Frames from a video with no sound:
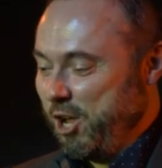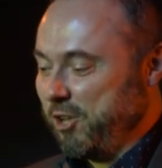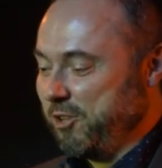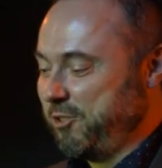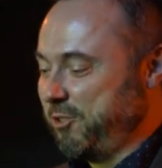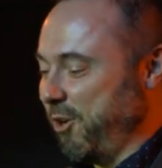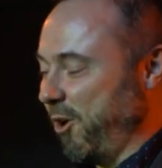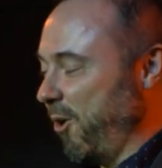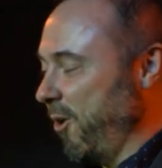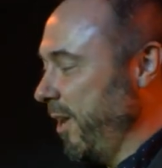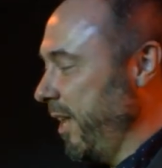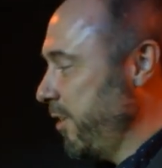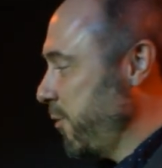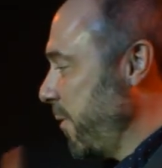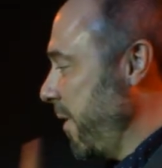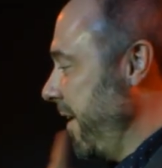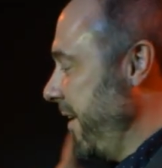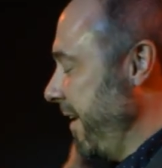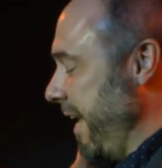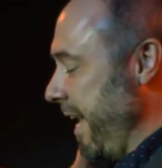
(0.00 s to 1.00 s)
So let's
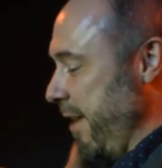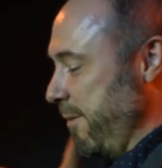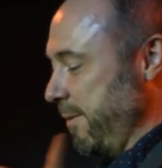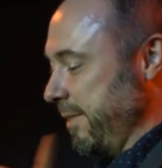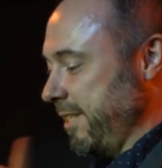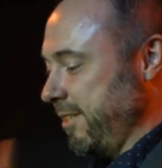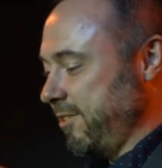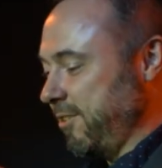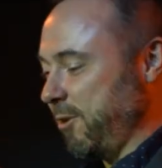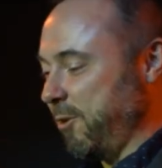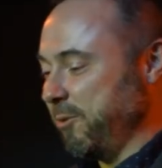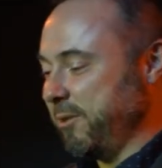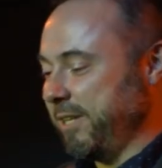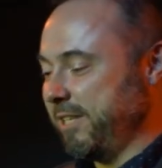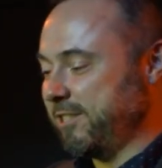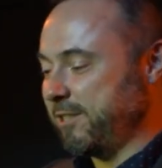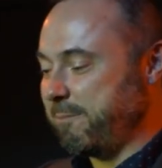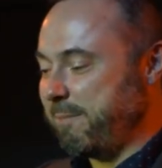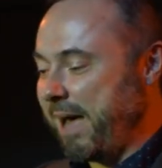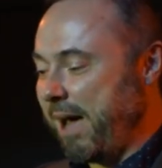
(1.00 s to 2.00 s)
run down what this whole
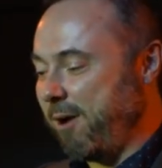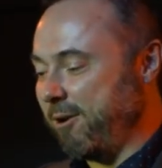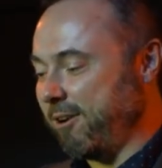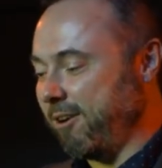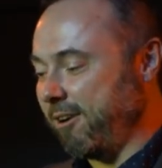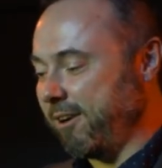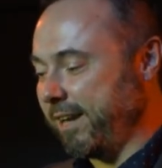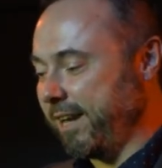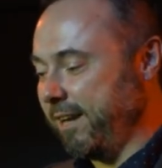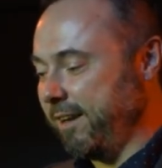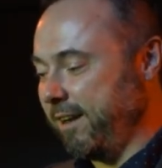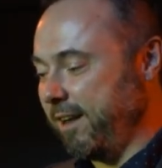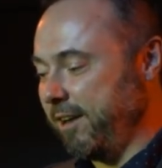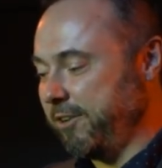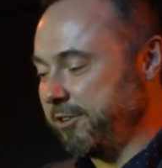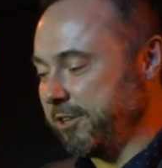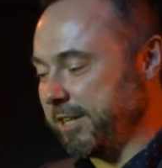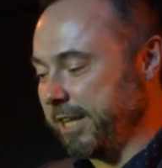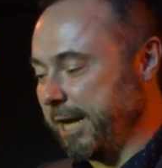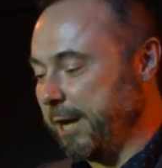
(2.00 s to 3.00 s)
thing's about
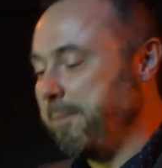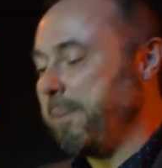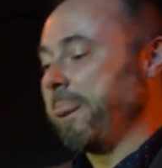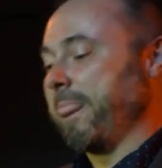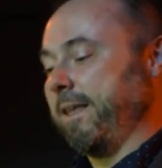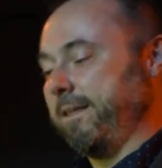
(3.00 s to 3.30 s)
archaeologically.